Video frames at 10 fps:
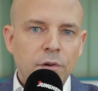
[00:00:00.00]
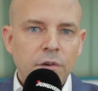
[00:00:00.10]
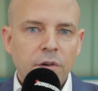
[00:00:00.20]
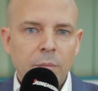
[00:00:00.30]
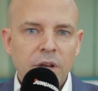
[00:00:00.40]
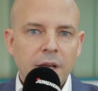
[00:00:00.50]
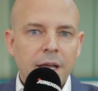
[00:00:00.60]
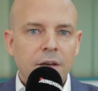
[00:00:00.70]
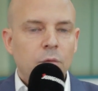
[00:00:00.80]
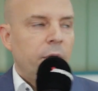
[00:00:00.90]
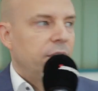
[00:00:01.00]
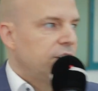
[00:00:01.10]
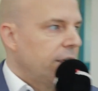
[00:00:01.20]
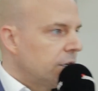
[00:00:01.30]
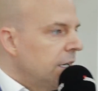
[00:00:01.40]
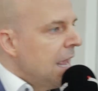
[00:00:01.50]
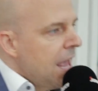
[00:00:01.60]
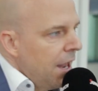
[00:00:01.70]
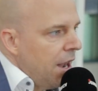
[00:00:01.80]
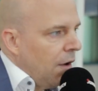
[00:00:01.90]
two to communicate with each other.
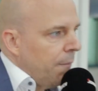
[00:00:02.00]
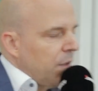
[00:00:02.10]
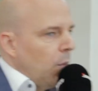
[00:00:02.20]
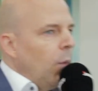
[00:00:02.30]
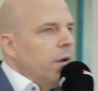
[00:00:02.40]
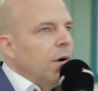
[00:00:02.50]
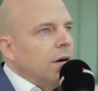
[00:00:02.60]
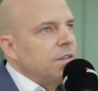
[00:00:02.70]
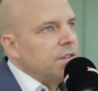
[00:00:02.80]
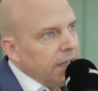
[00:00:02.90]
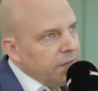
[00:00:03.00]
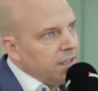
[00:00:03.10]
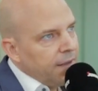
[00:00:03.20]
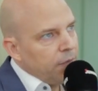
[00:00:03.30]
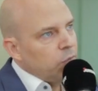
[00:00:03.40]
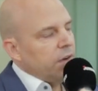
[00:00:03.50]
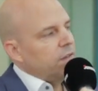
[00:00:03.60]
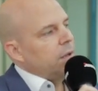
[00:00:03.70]
Now, what about, let's take this one